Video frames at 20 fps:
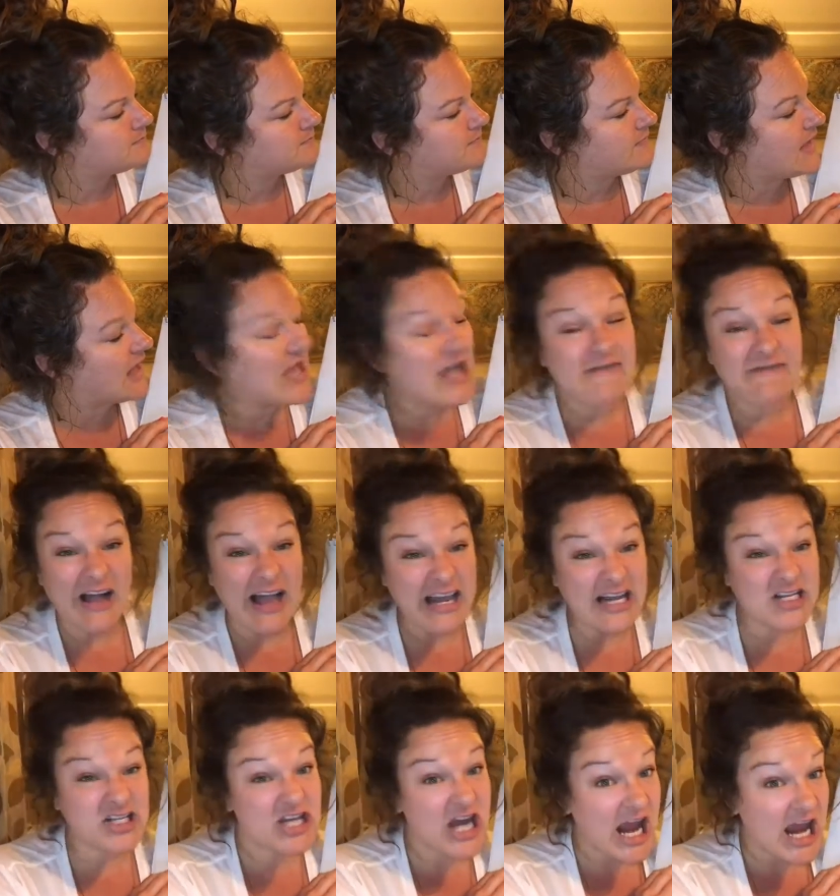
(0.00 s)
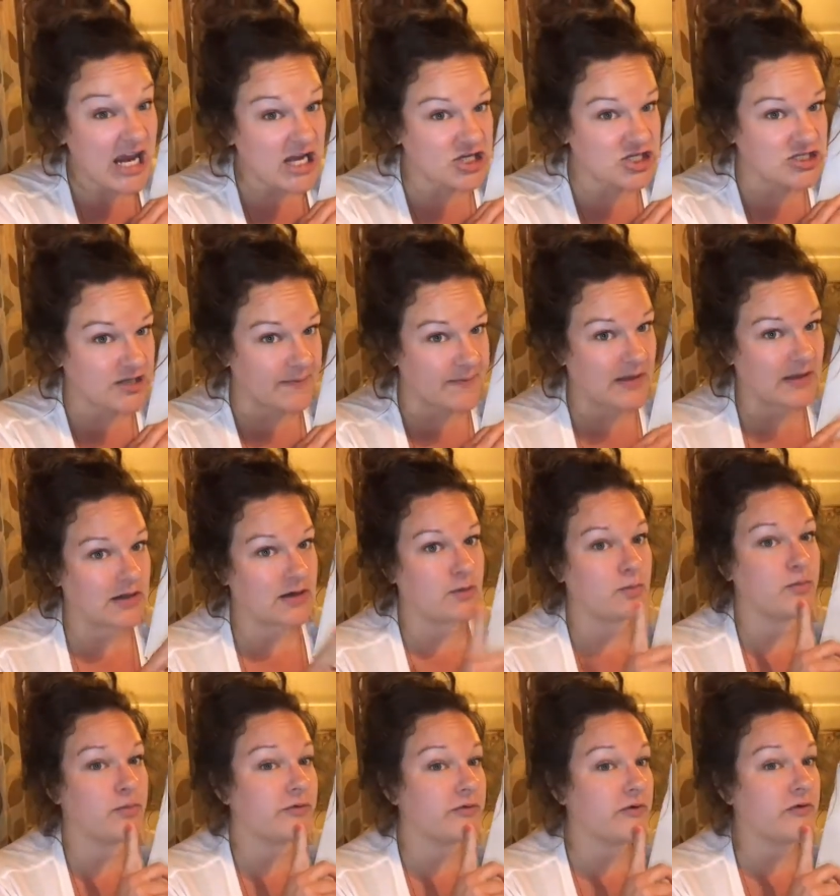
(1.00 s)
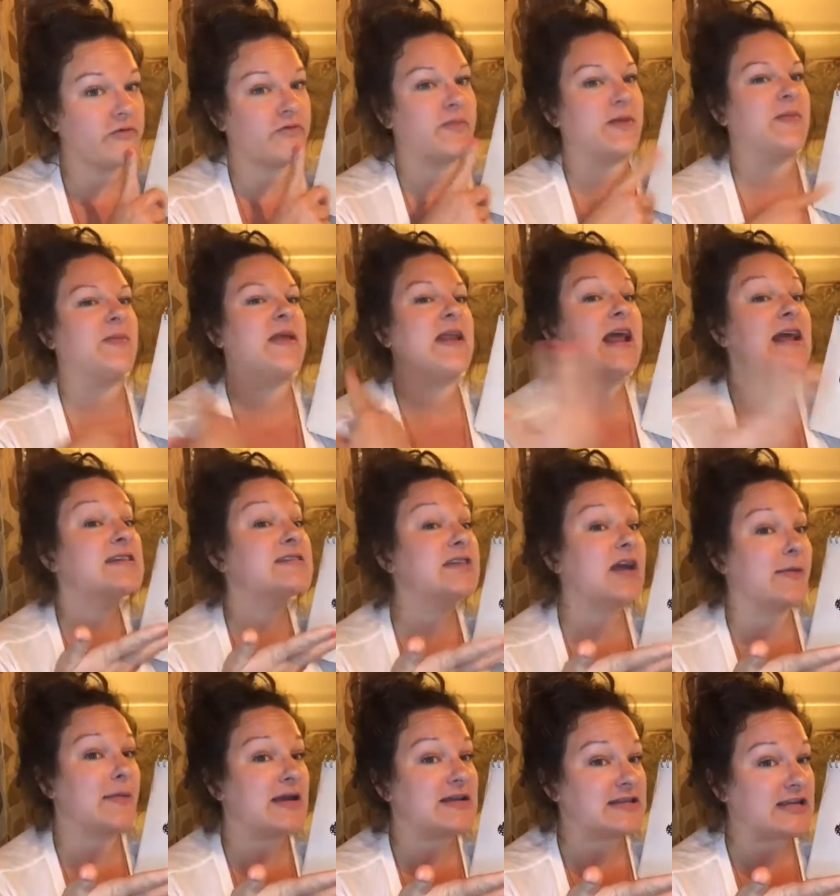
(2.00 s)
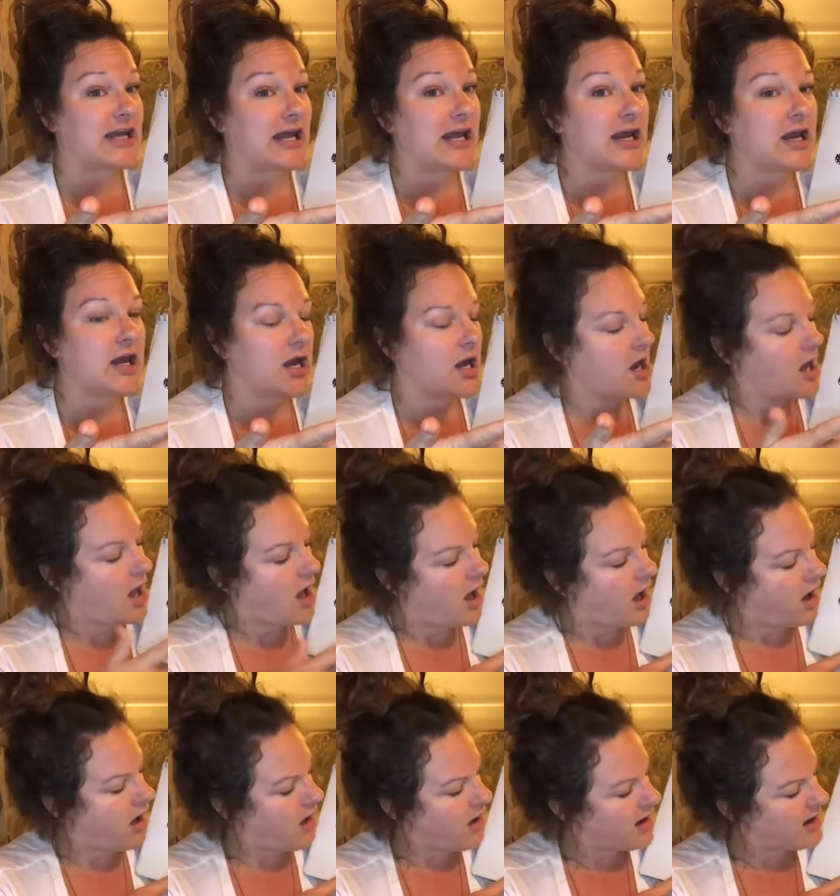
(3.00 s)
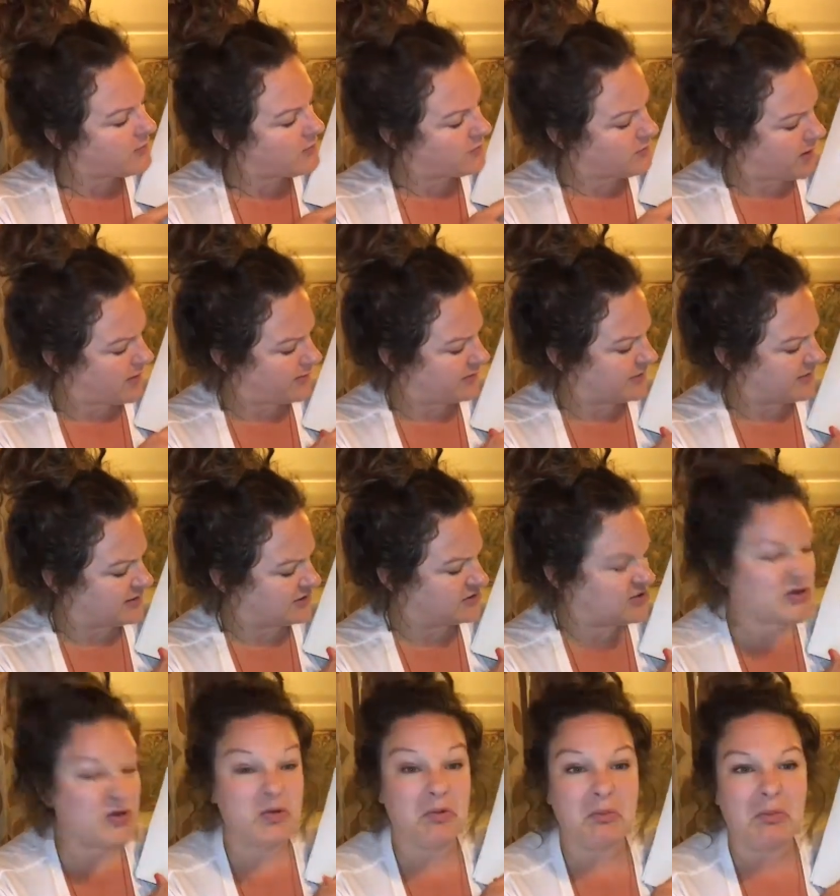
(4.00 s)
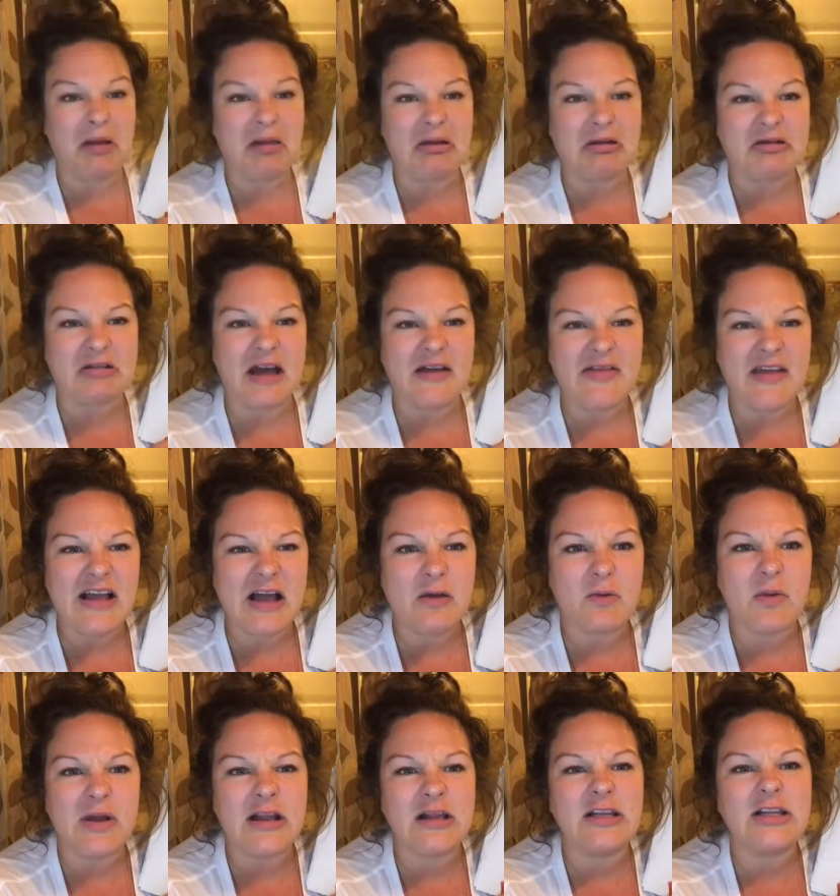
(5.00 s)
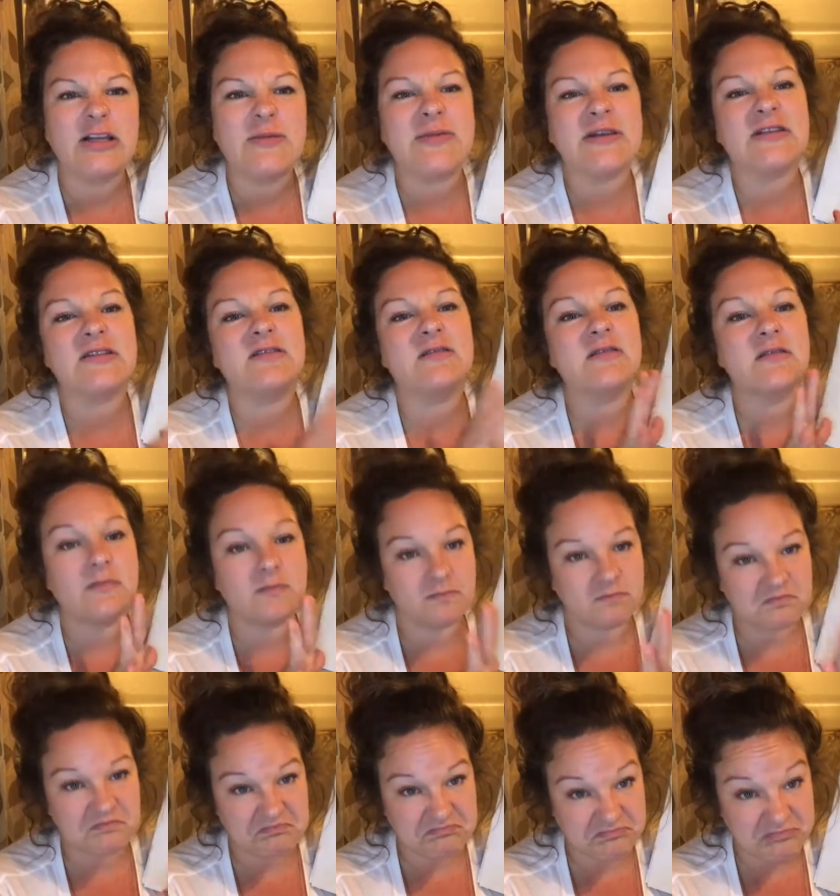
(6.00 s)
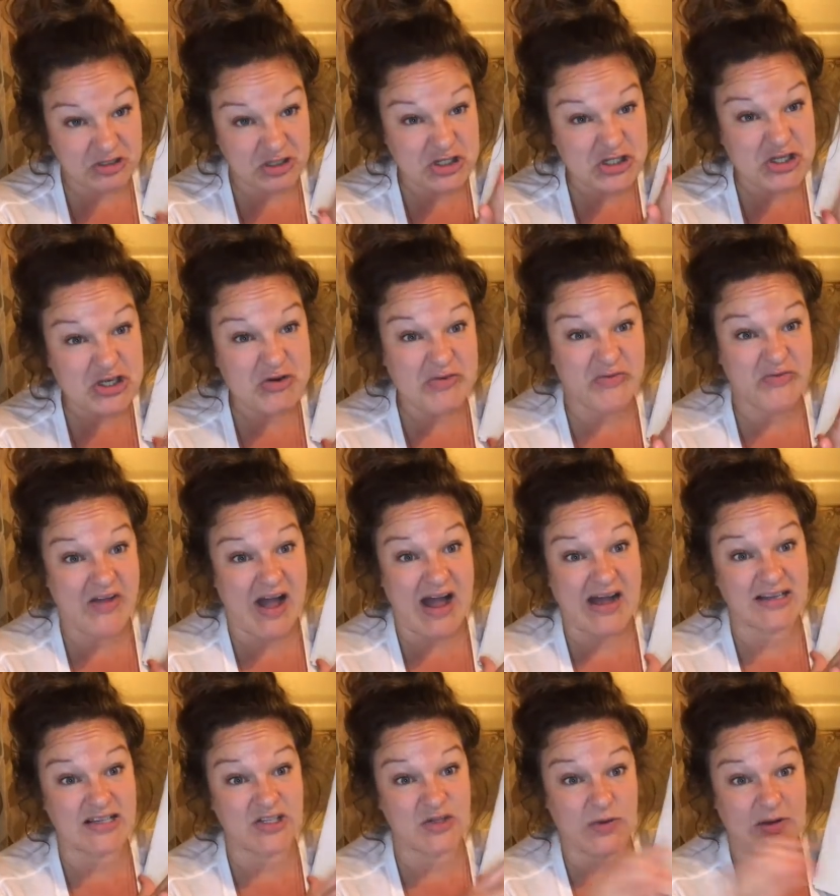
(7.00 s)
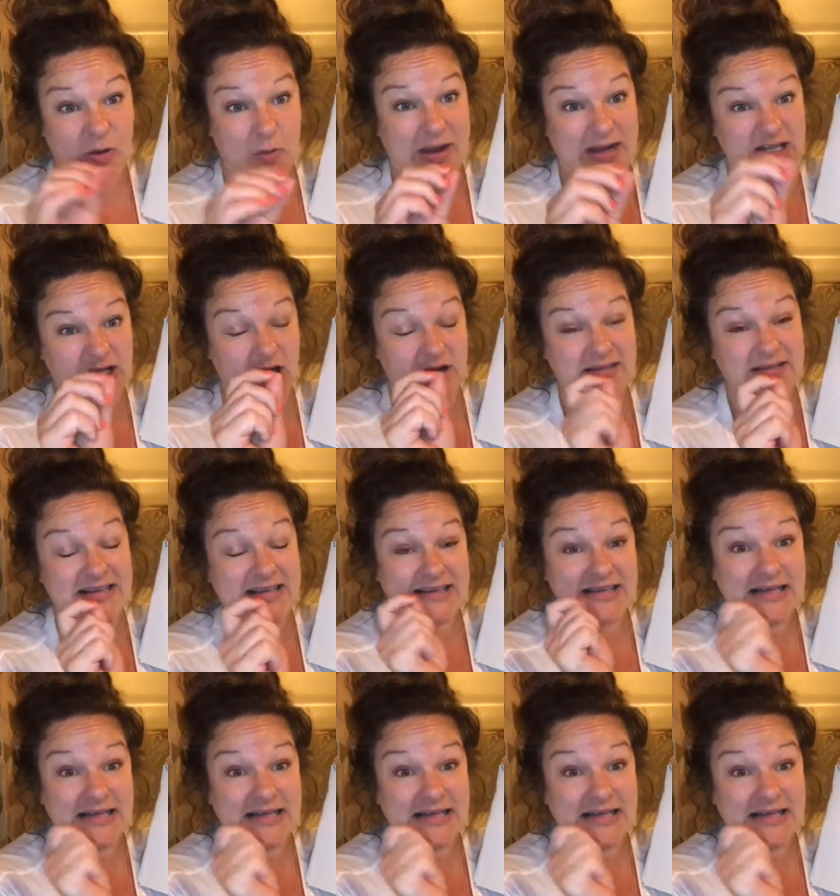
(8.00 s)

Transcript: If I had to change something, an improvement the next time I did it, I would probably do my little, I think I went a little bit too fast doing the white dots because